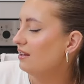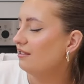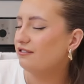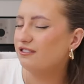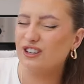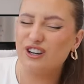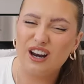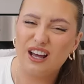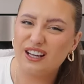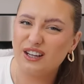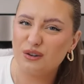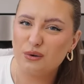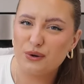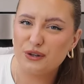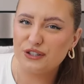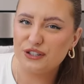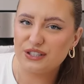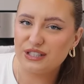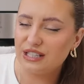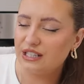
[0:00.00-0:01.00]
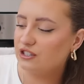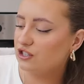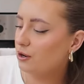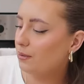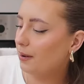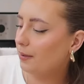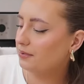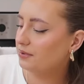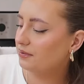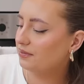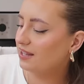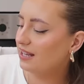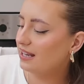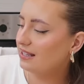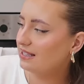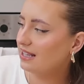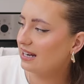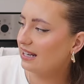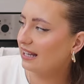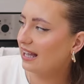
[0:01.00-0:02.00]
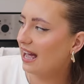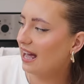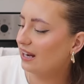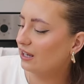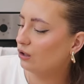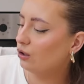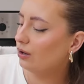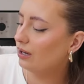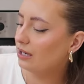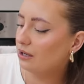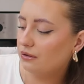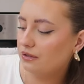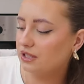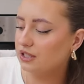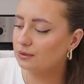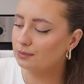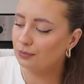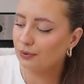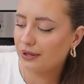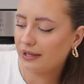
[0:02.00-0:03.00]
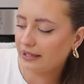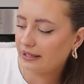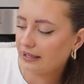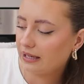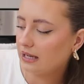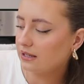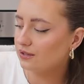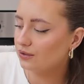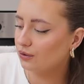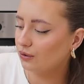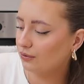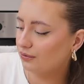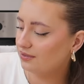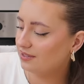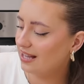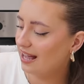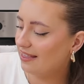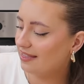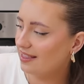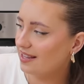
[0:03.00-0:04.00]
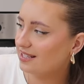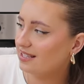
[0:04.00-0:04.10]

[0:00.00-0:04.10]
I feel like I always just need top-ups of these, and again, I got a little spring sort of scent.